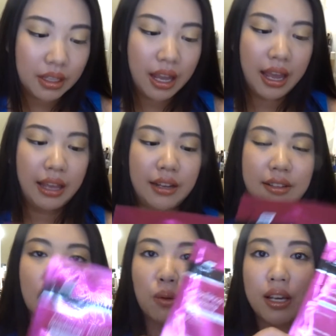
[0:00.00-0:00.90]
and
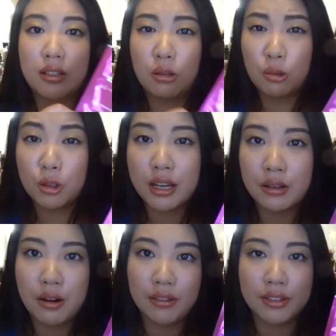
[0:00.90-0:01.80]
this one is also
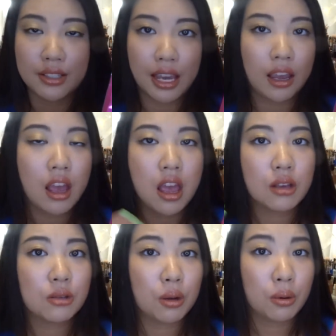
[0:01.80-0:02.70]
gentle on the skin
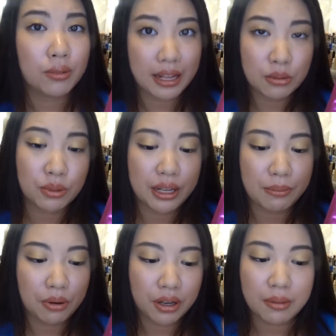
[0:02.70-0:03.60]
so that's really
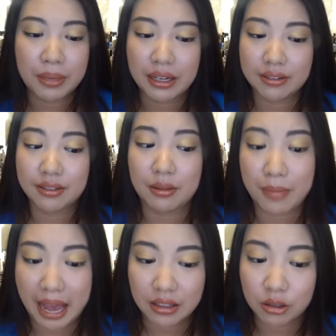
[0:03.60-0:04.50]
important because it's a
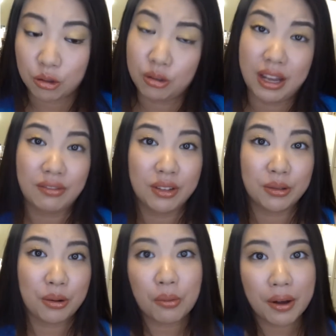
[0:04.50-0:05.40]
mask you definitely
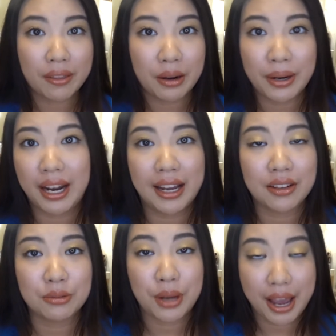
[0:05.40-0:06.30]
don't want that rea
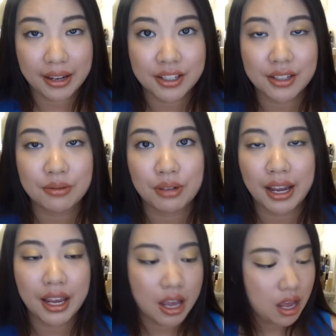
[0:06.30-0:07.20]
reaction
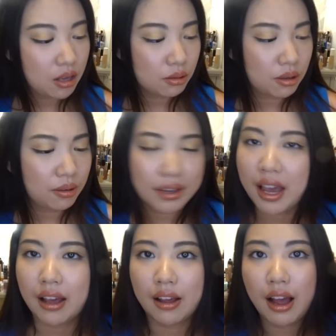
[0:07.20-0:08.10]
right so
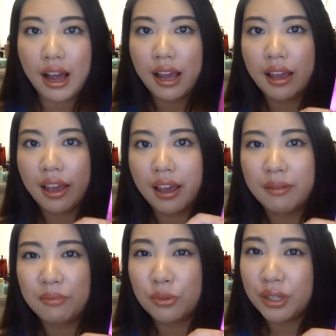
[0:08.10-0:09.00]
yeah i
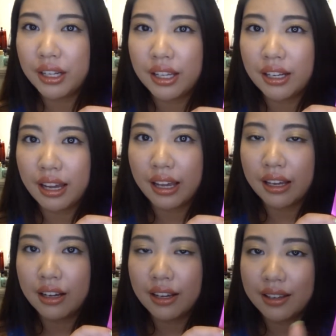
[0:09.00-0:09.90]
am really
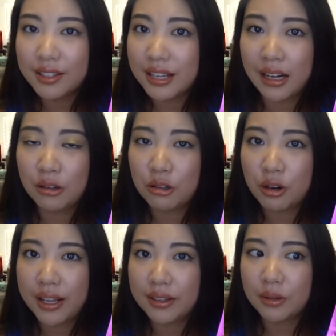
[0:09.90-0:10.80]
like excited to
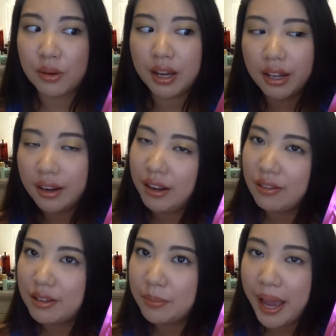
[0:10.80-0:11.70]
try this one and i
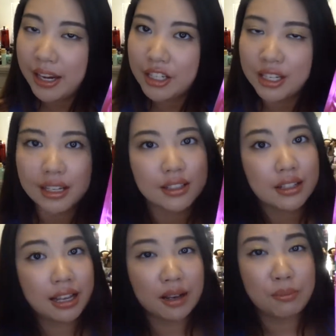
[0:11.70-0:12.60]
love this packaging
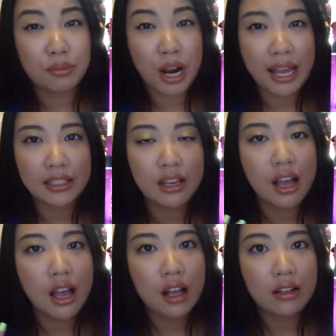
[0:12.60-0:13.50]
it's like a bright
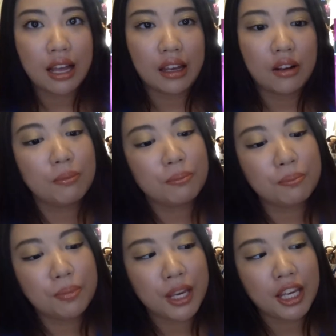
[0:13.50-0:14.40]
like
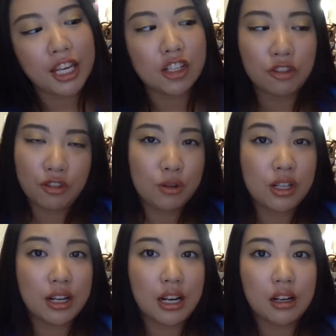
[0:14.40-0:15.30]
pinkish
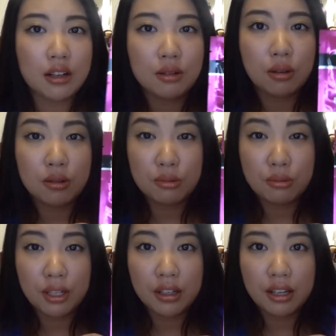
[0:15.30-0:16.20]
fuchsia color so it's
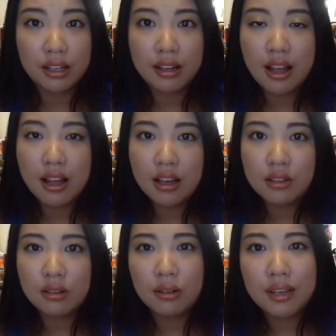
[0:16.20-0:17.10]
really good
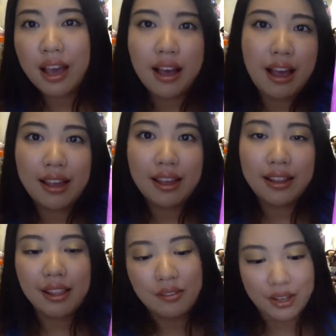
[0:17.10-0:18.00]
so yeah
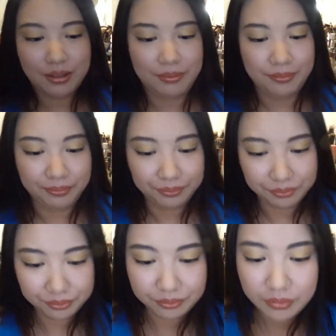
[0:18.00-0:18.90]
i love it
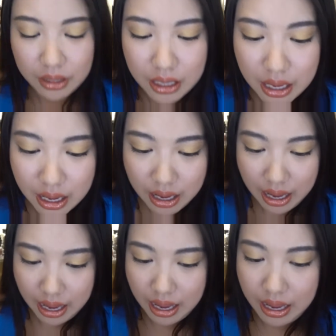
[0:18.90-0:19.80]

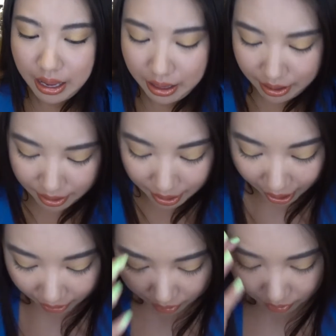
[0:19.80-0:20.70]
and
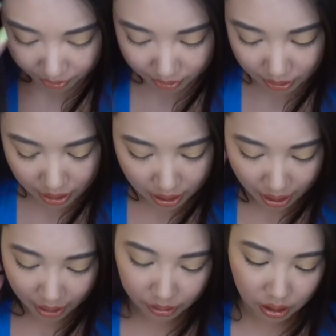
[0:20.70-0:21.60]
next
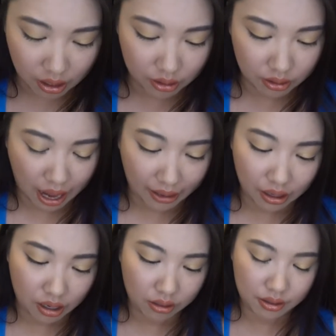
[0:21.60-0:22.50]
I got I
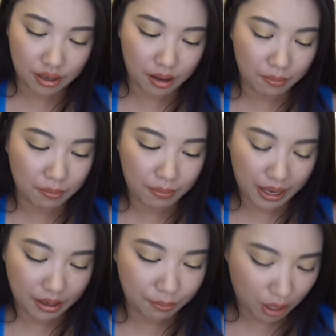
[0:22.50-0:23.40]
got some
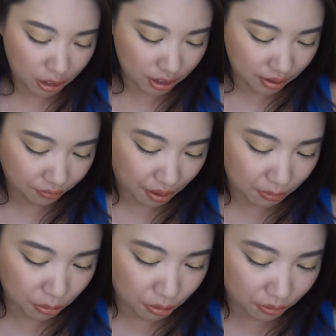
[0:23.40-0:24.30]
makeup brushes
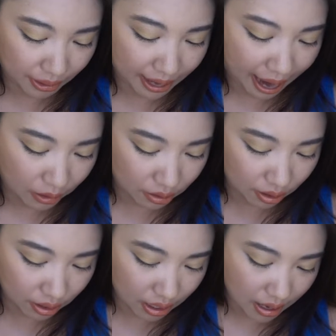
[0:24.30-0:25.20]
from Sonia Kashuk